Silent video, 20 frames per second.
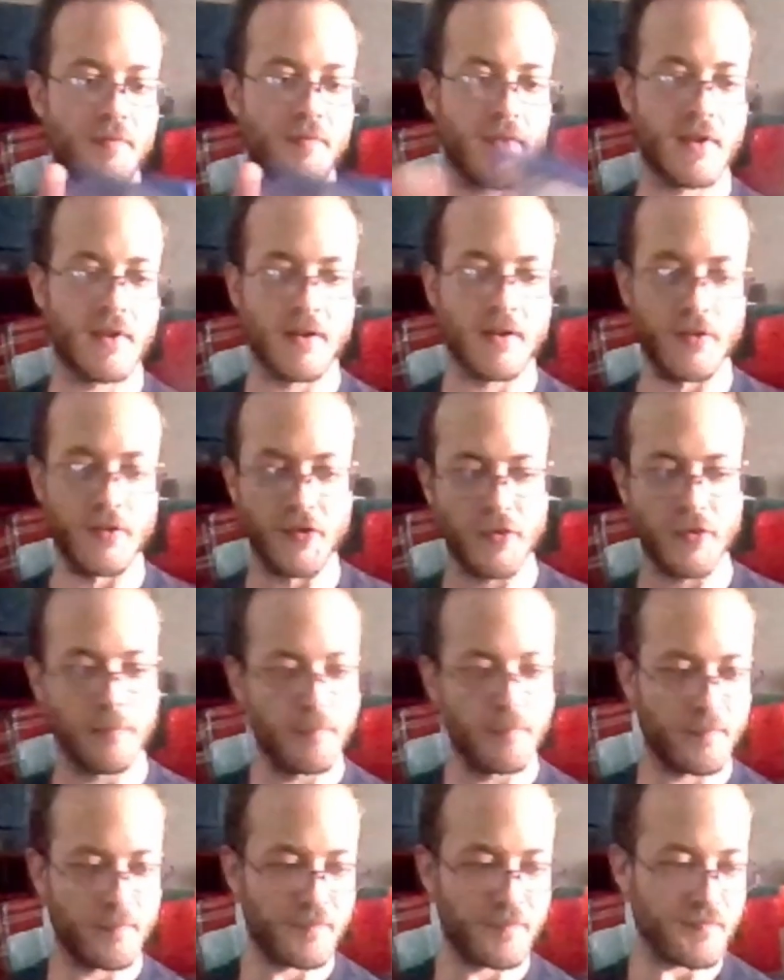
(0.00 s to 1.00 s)
Because
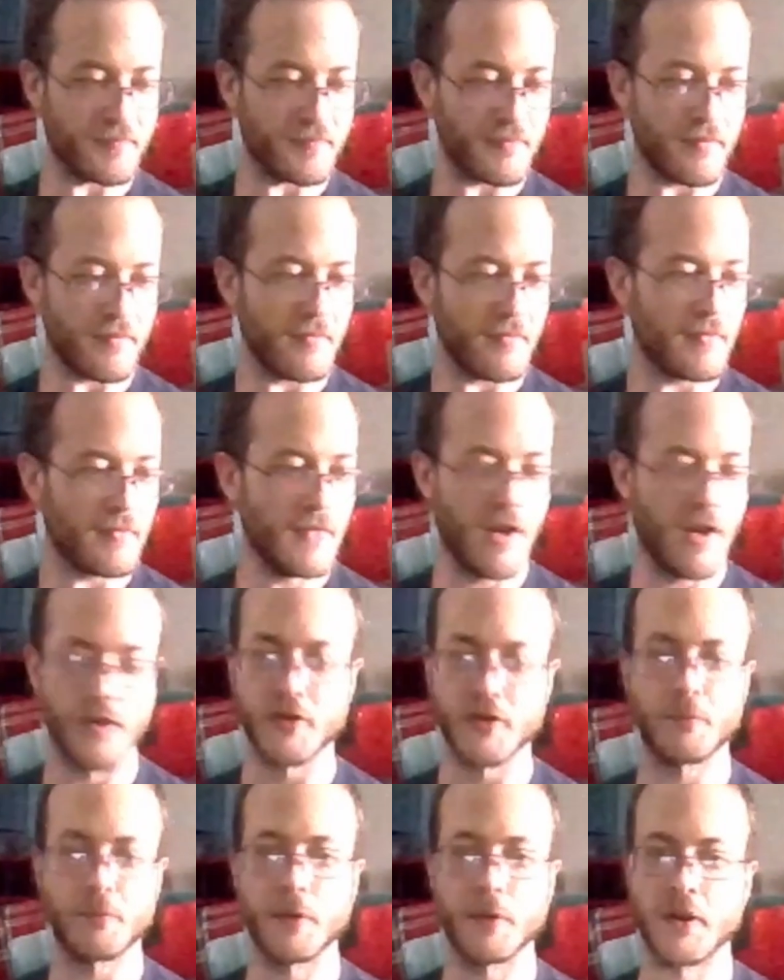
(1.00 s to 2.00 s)
I'll
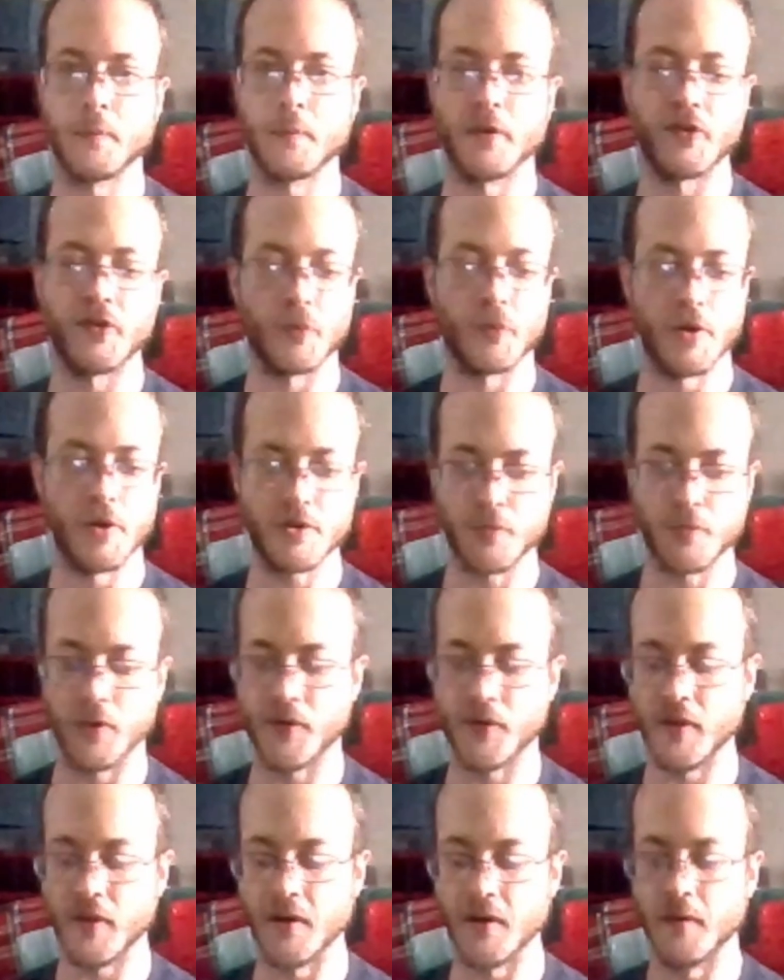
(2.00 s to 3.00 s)
just play them on Switch with
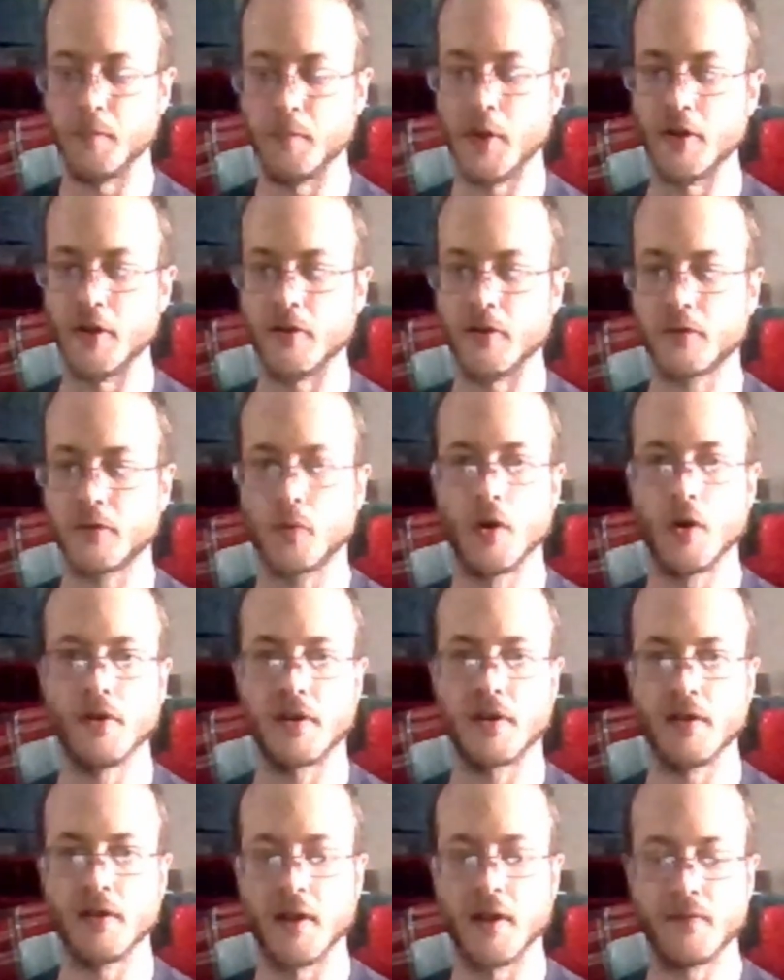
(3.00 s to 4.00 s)
better quality
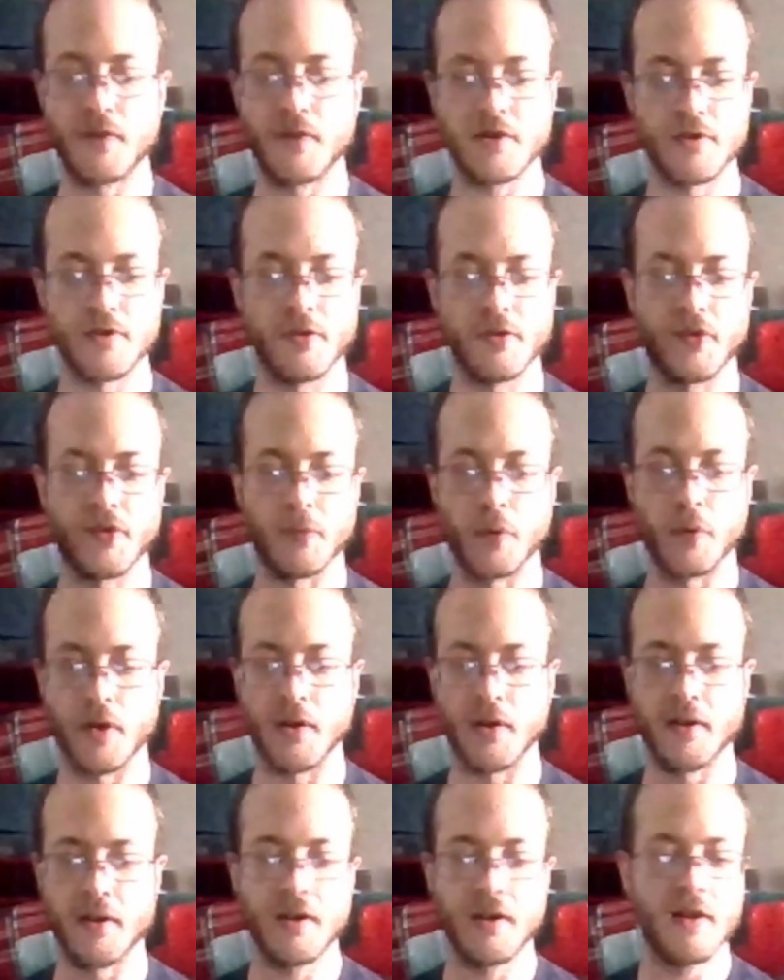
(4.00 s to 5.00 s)
of life features and
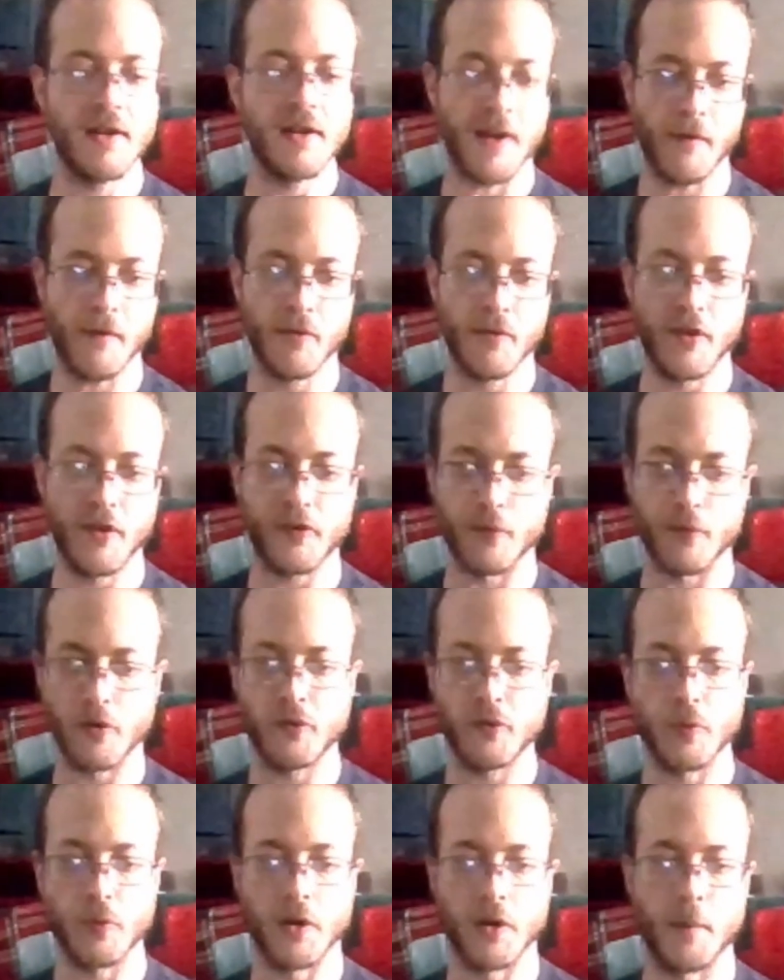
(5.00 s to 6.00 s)
whatnot. Even this first
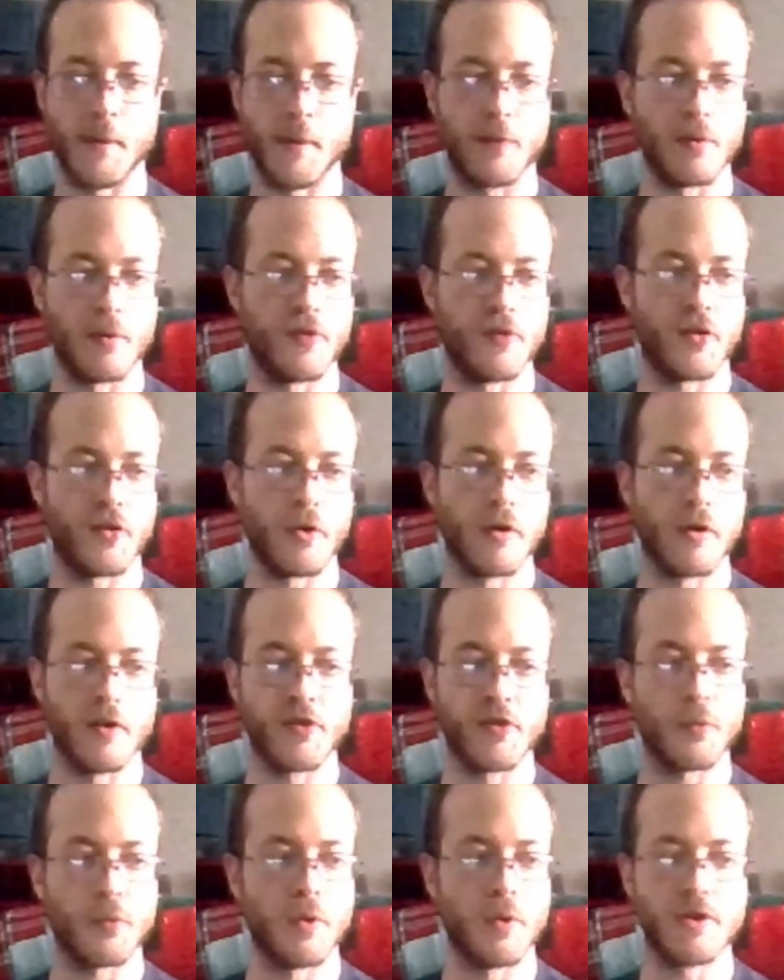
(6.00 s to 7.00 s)
one I may restart on
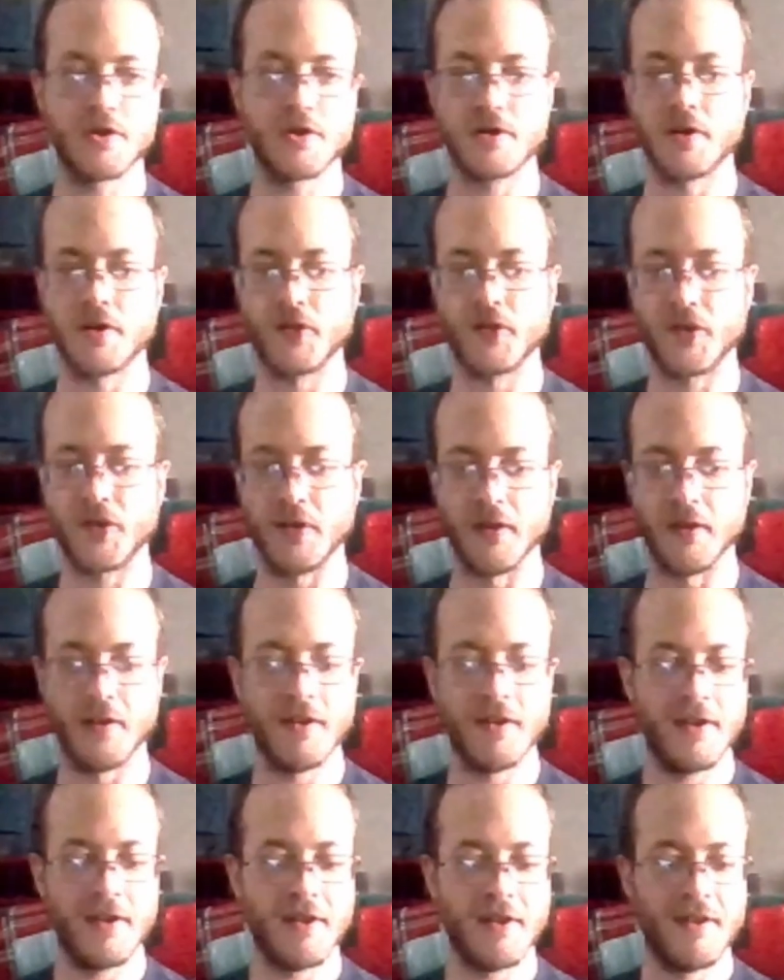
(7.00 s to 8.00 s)
Switch just to
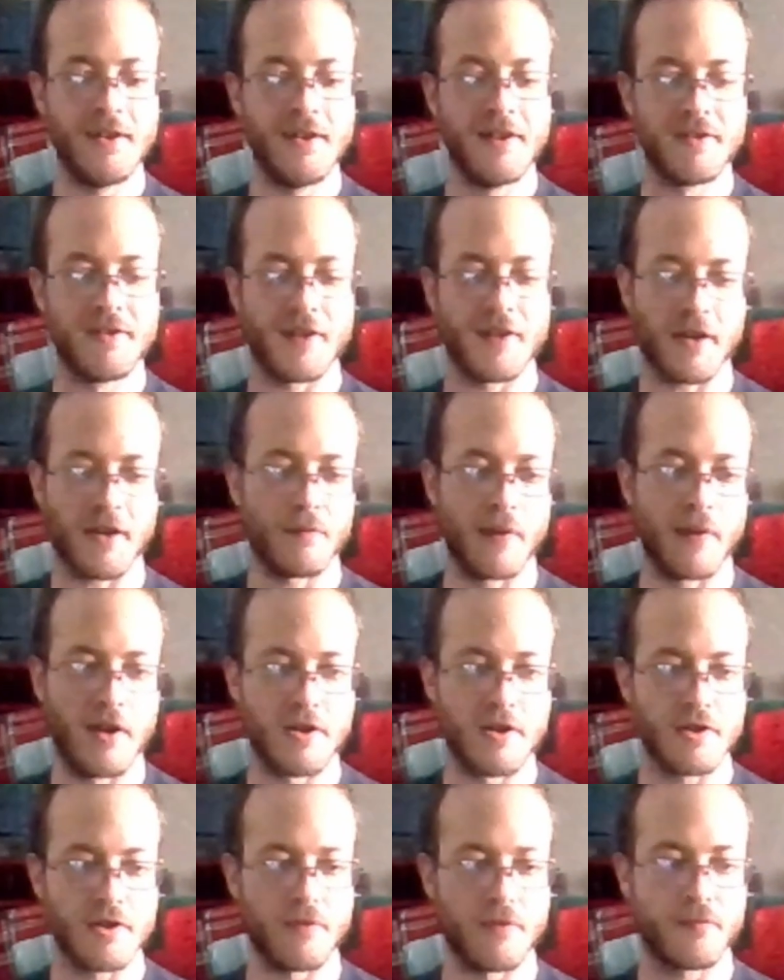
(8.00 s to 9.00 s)
take advantage
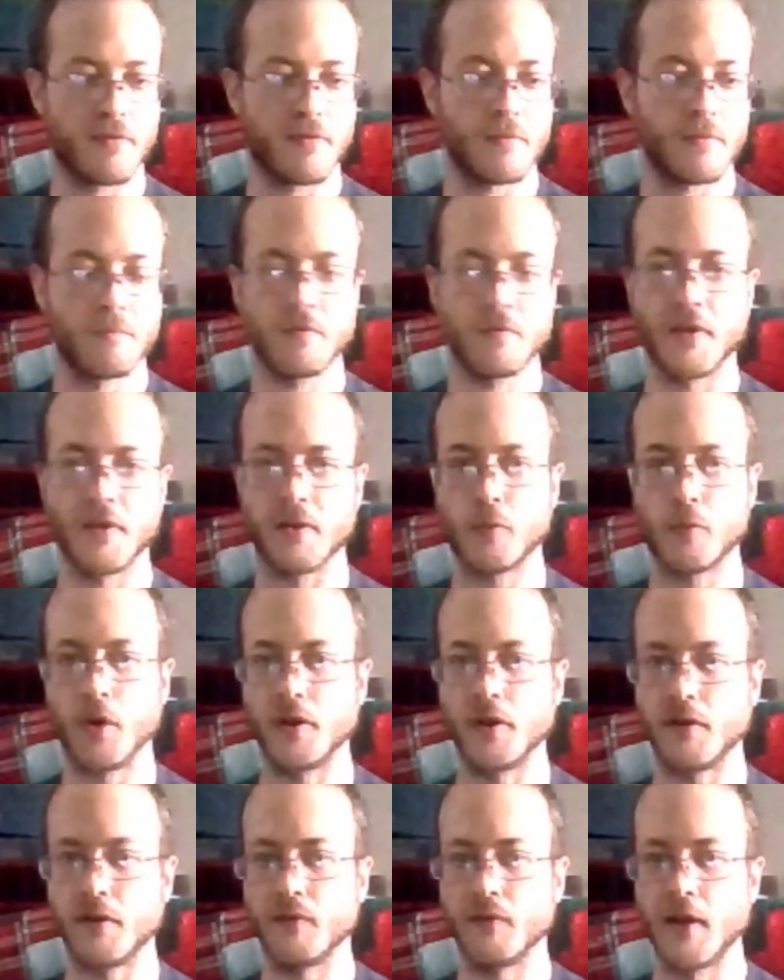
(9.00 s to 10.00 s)
of the
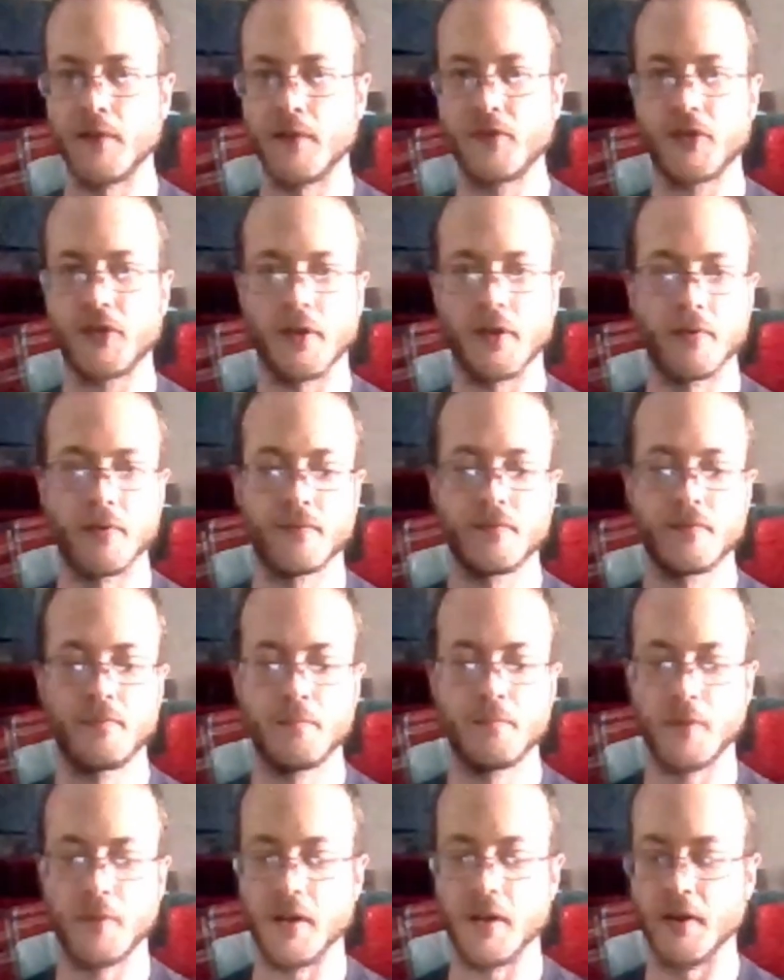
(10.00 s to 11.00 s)
quality of life stuff
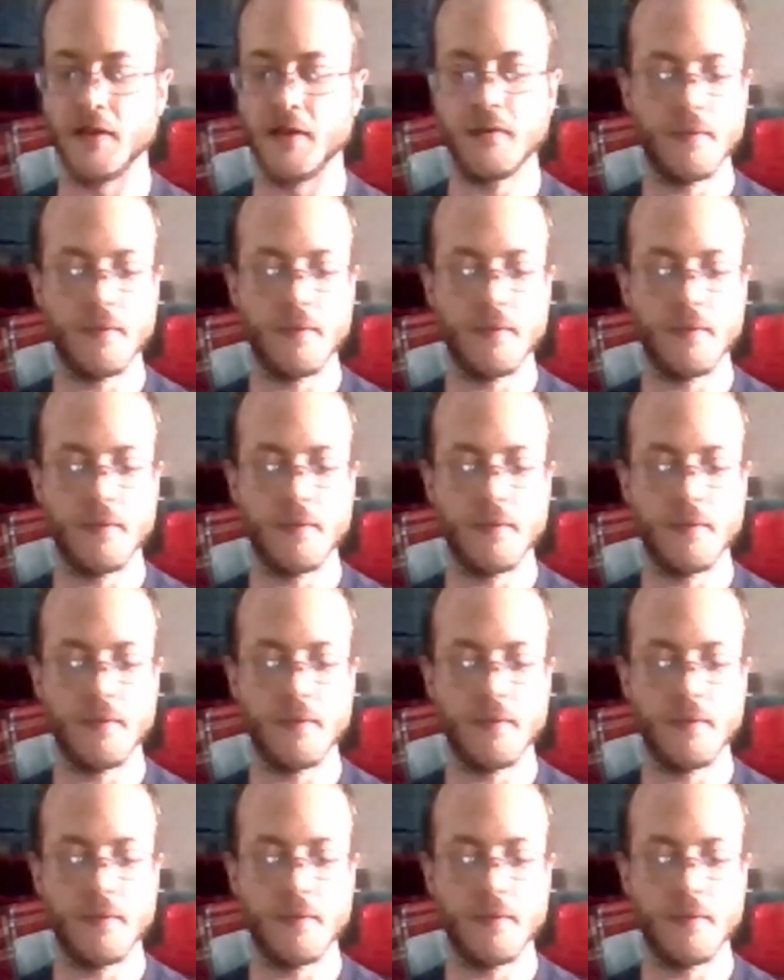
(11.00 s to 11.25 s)
in it.